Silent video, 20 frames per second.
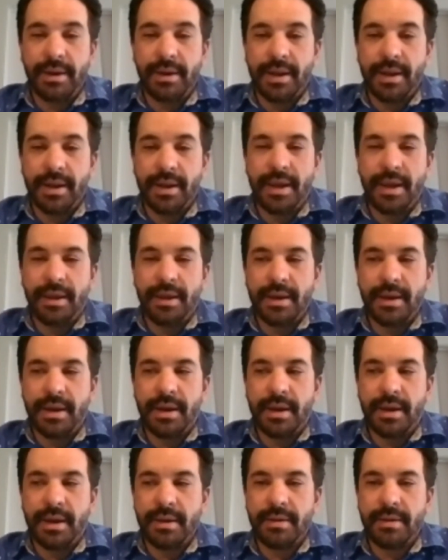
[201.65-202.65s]
And
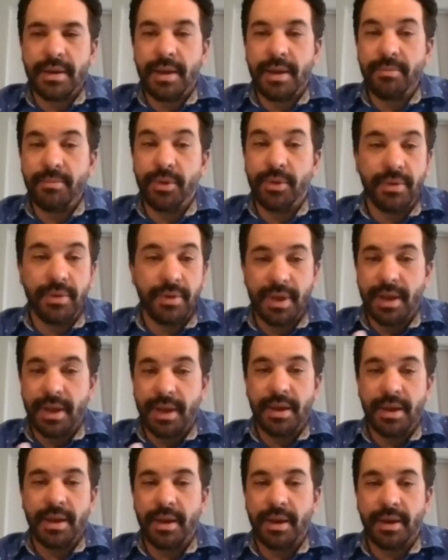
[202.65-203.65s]
I'm good.
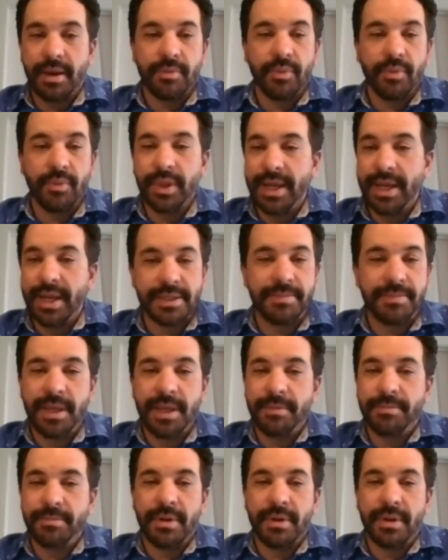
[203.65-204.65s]
I can relate to
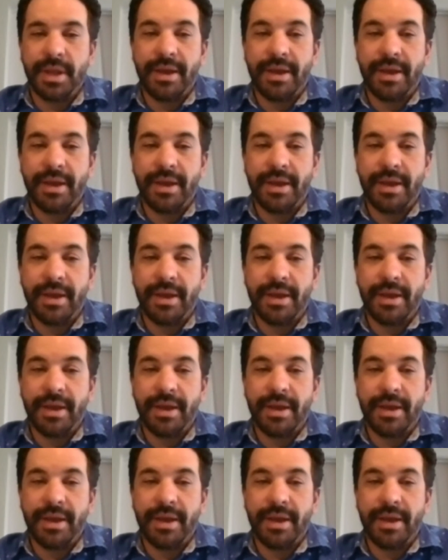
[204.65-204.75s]
people.